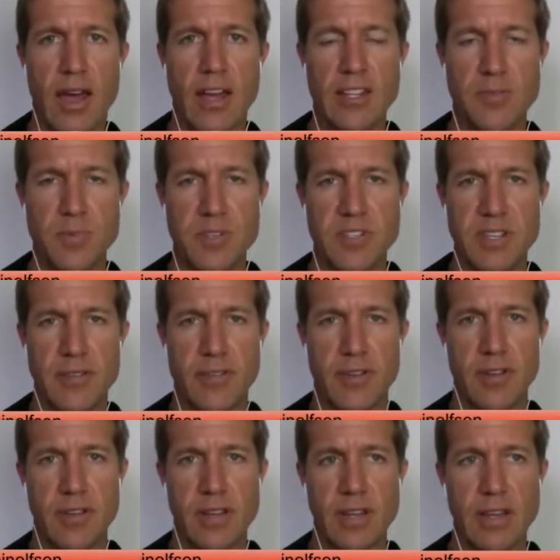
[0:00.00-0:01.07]
And
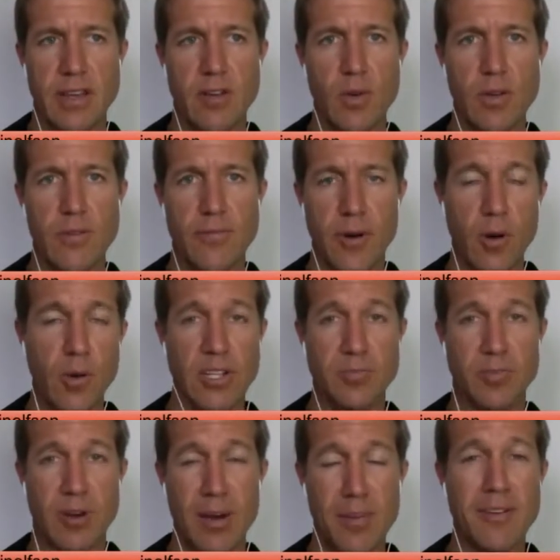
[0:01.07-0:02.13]
specifically, we
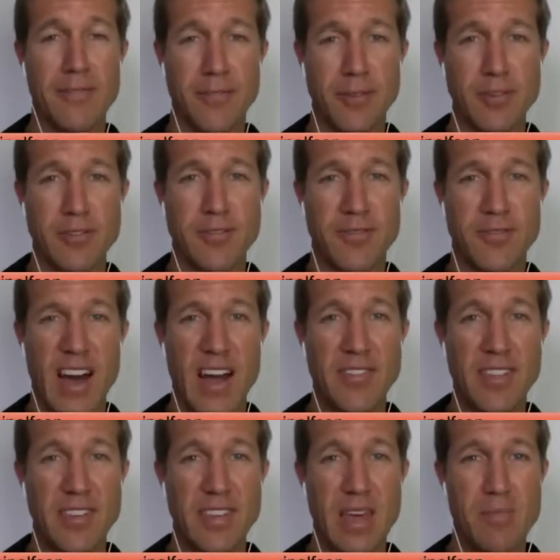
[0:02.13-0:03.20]
focused probably the first 5
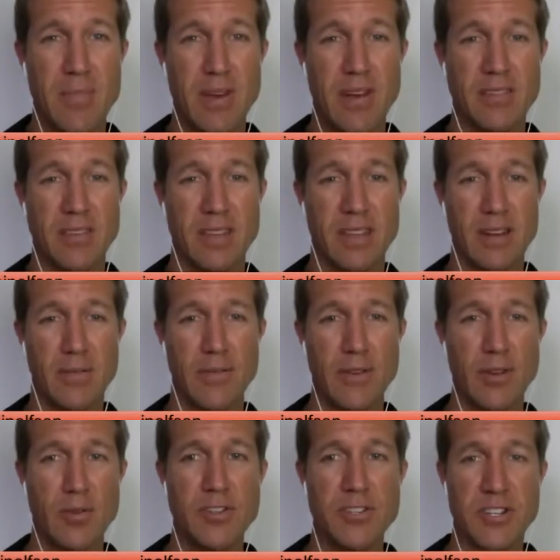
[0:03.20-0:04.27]
to 10 minutes of the
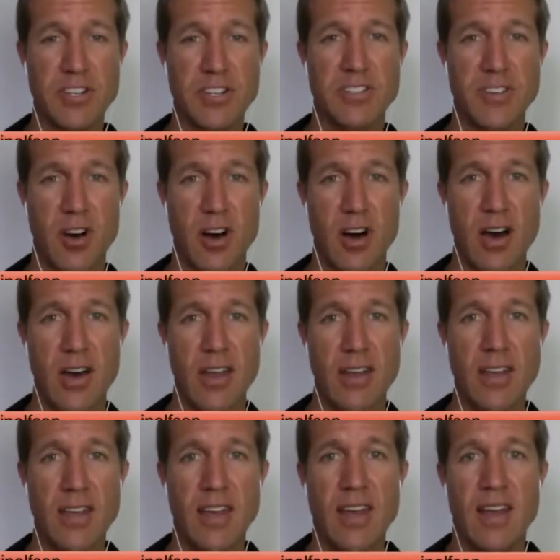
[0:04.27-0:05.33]
interview just
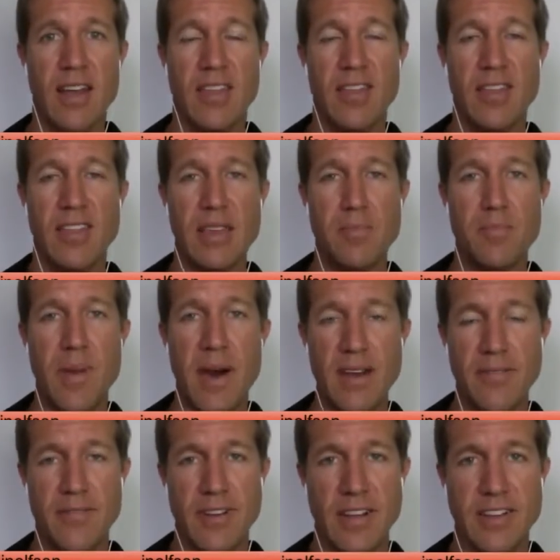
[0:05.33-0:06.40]
on the
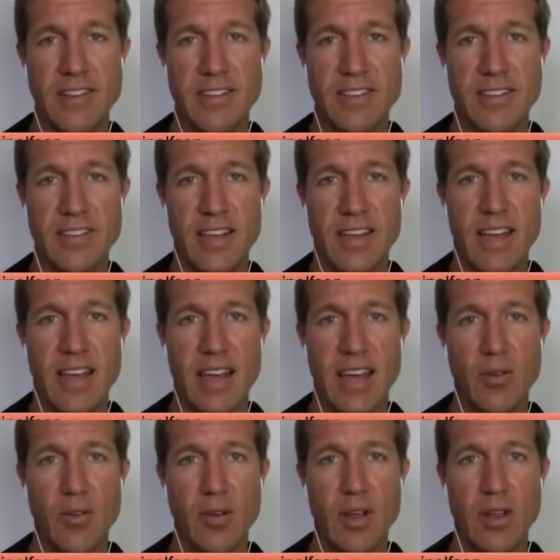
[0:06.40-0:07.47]
benefits
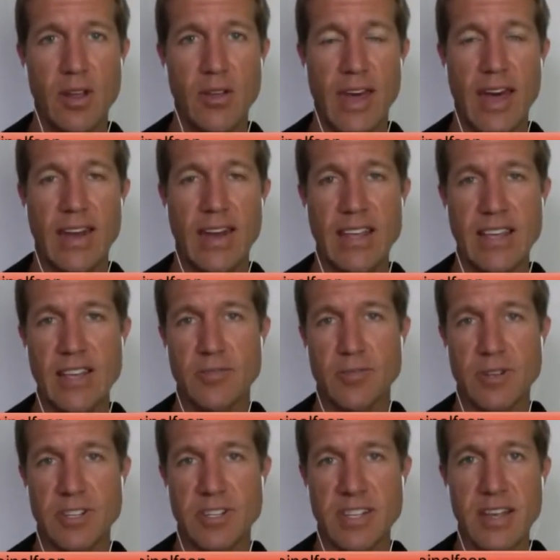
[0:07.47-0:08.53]
and that he's
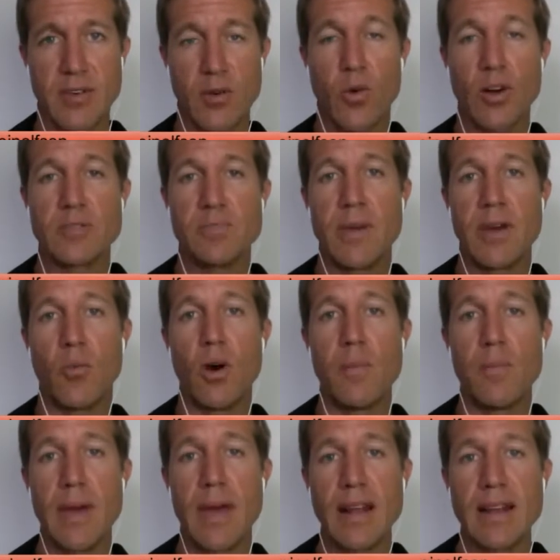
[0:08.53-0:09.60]
received, and
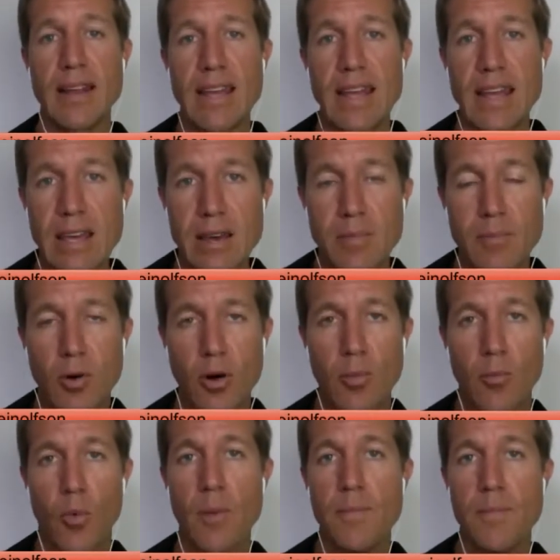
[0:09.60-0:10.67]
what made him, or
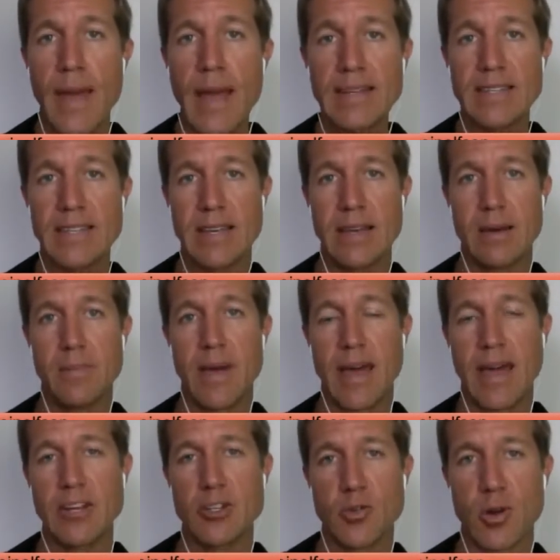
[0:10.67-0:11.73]
what makes him,
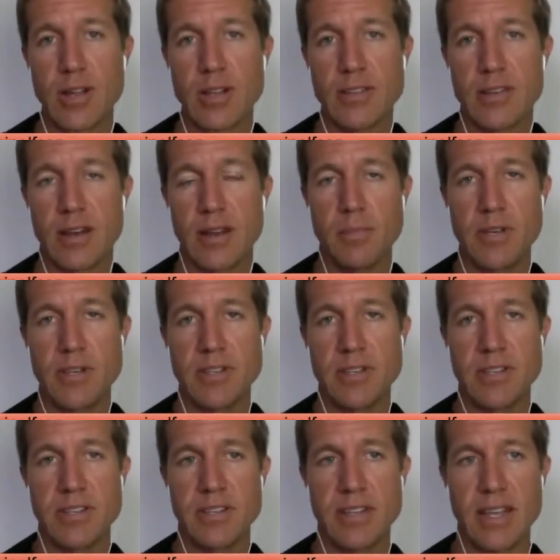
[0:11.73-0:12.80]
a trend-setting
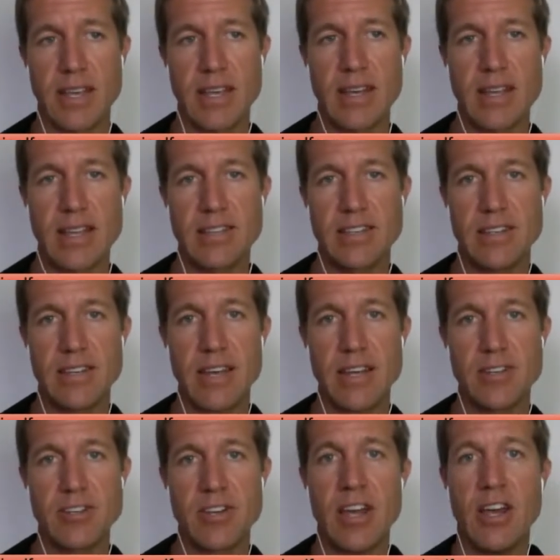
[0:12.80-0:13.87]
business in his
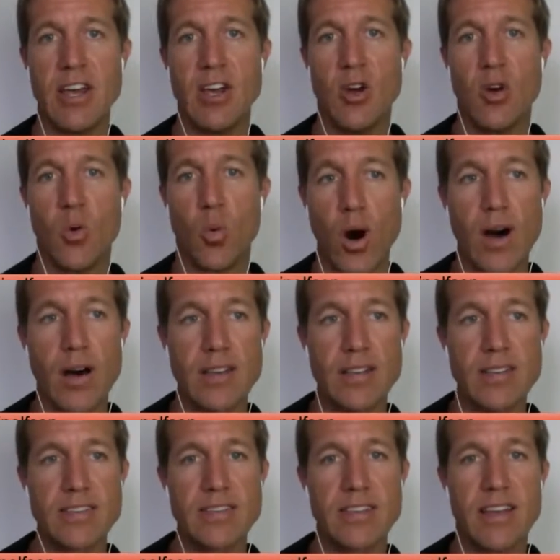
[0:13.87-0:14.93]
niche
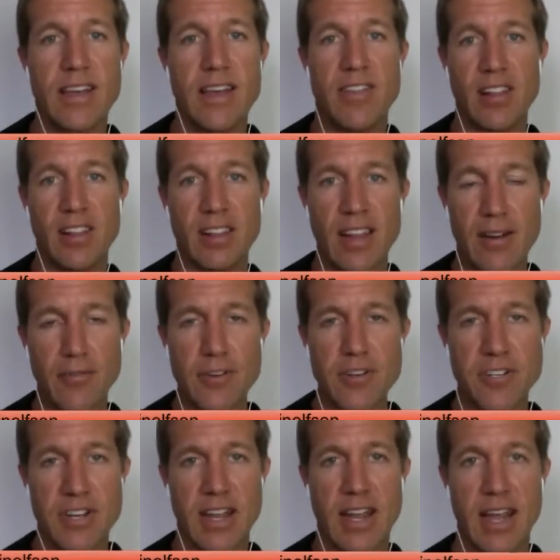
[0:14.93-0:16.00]
was the
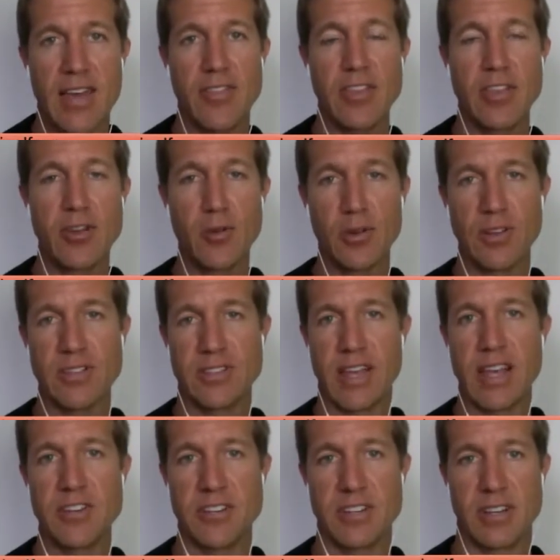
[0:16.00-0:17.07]
leveraging and the
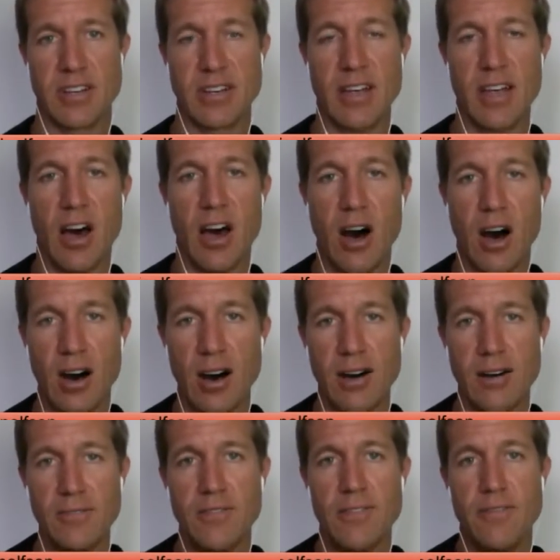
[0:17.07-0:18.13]
utilization
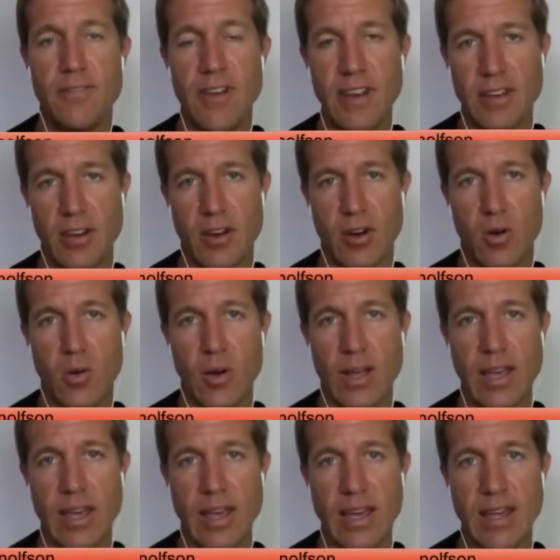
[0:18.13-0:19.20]
of video
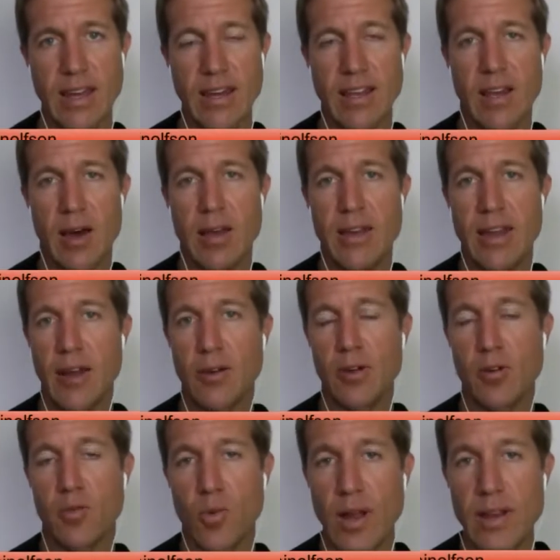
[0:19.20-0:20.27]
in not only
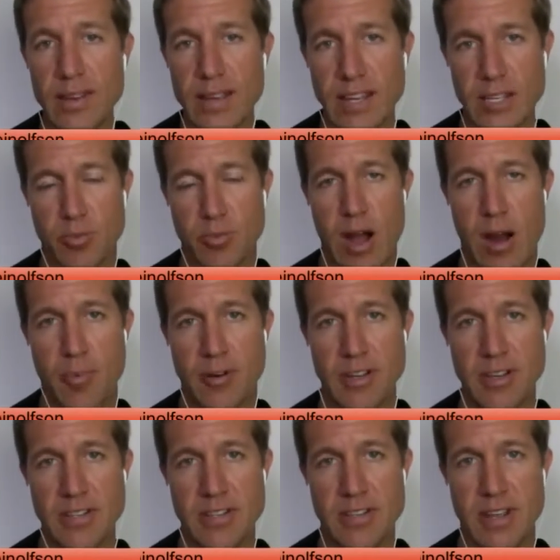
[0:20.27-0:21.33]
renting his
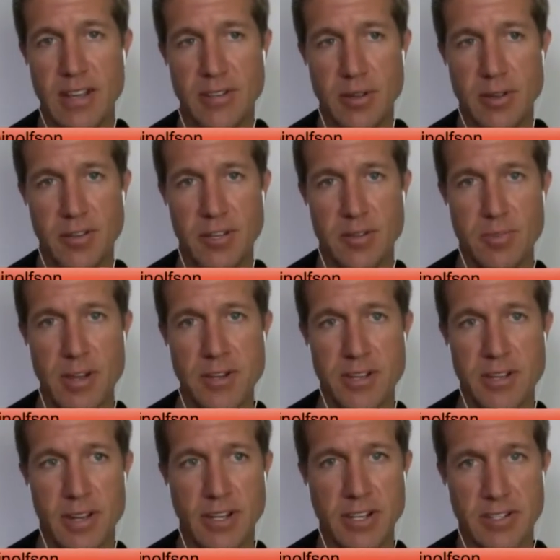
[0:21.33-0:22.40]
properties, as you had just
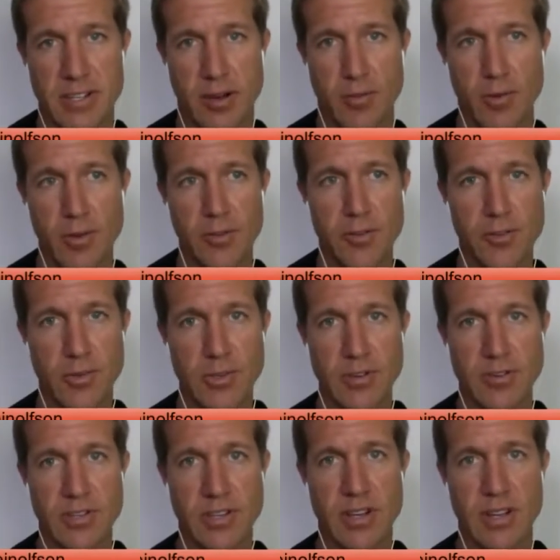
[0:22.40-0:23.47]
mentioned, just like realtors would
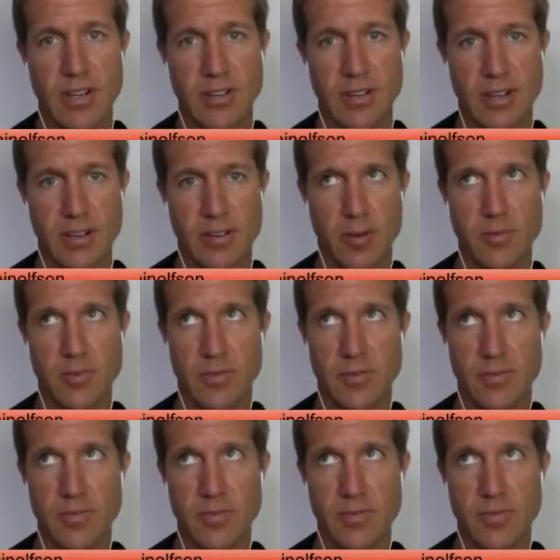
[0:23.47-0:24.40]
use it in terms of